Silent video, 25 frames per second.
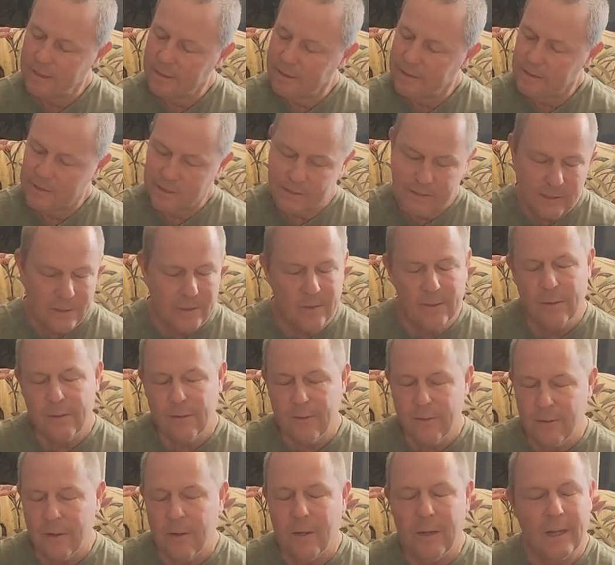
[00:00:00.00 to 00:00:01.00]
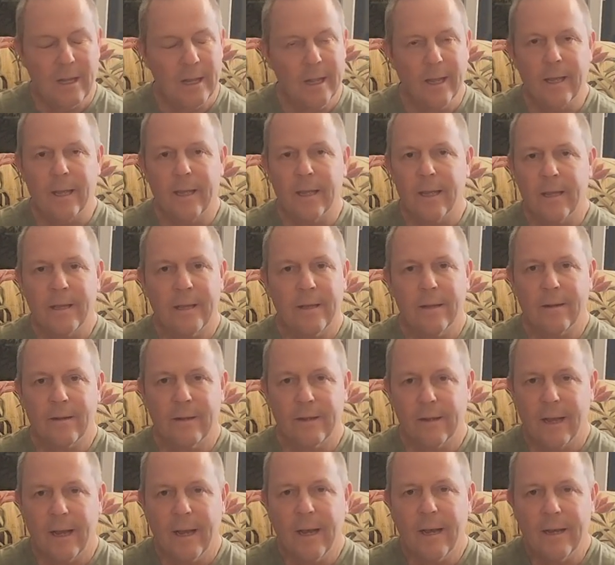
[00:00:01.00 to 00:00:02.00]
Sooner or later,
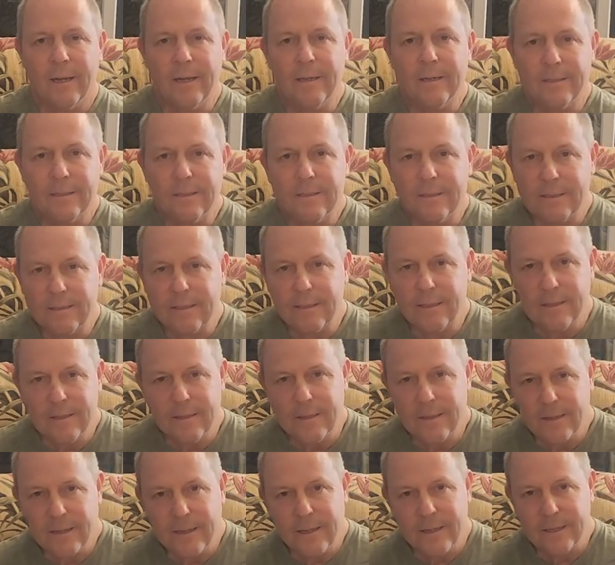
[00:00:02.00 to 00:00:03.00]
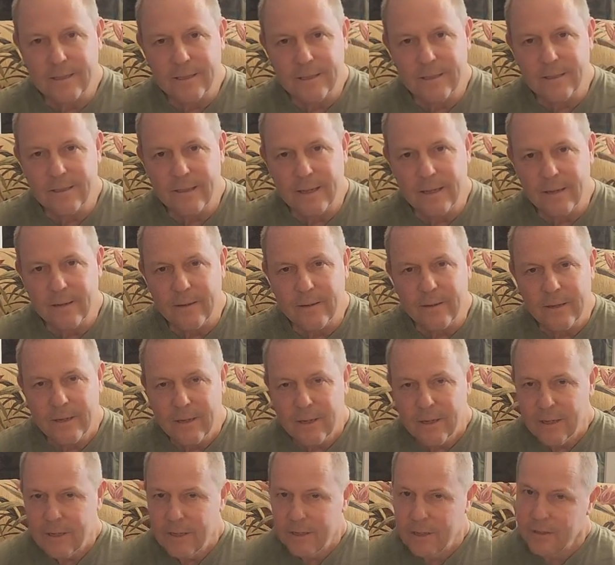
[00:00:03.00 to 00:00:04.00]
God's gonna cut you down.
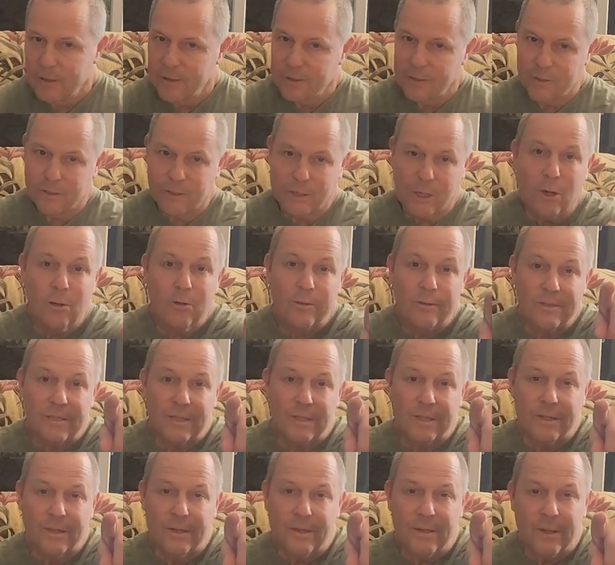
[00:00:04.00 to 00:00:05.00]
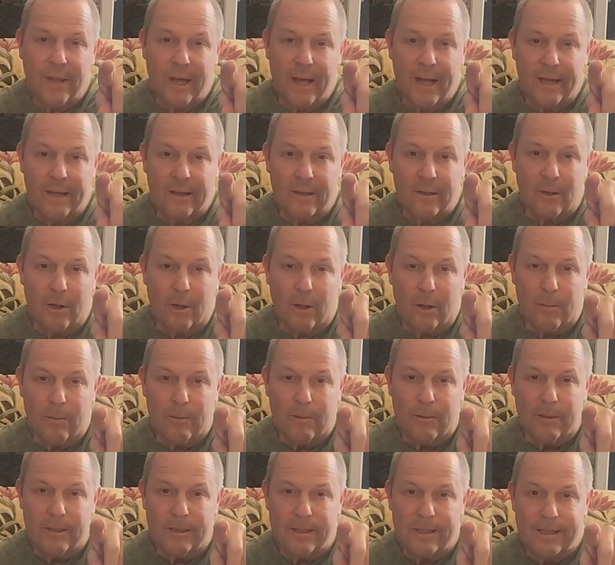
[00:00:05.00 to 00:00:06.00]
Go tell that
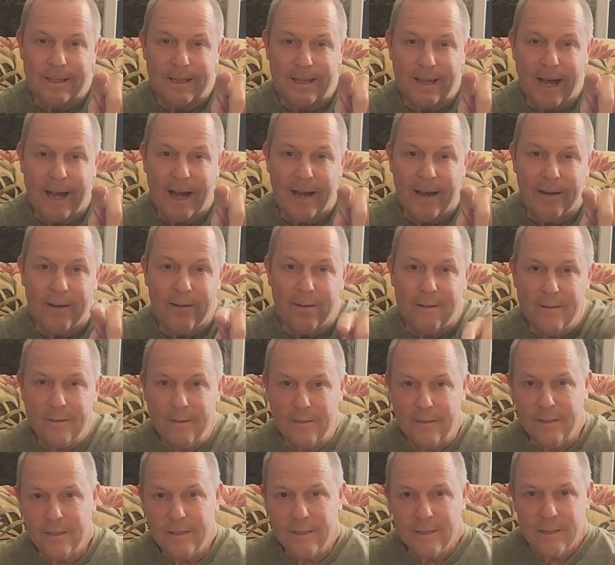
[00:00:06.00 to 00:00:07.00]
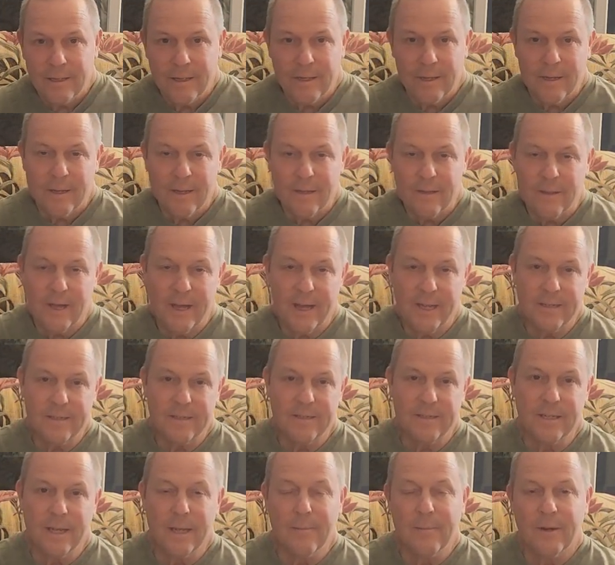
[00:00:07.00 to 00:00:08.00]
globalist liar, that
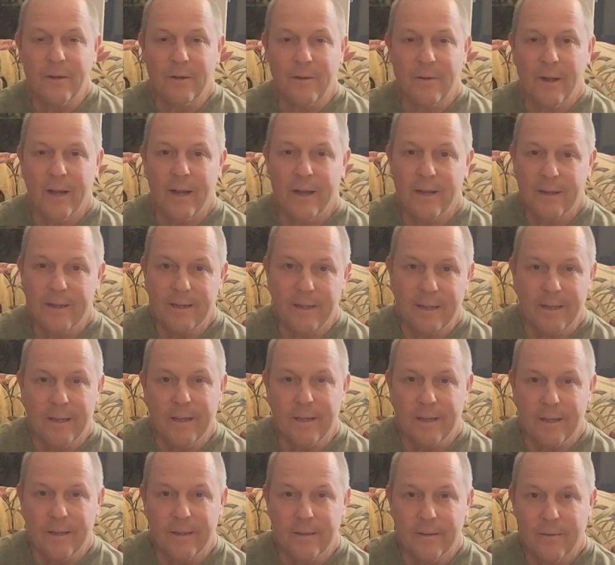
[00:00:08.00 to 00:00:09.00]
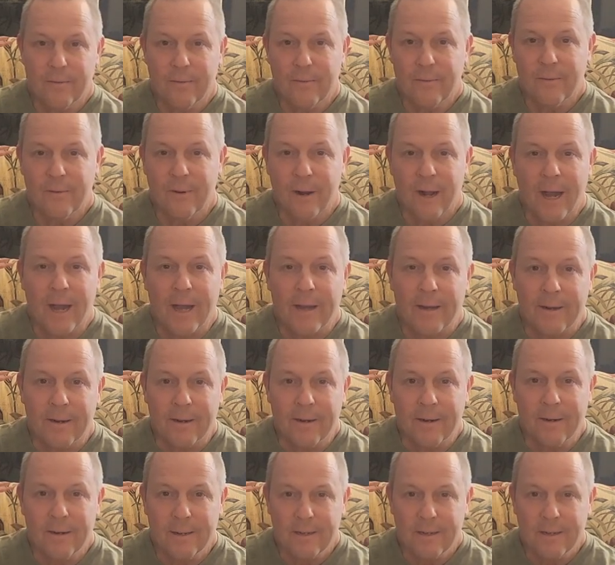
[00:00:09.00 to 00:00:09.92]
Democrat idiot writer,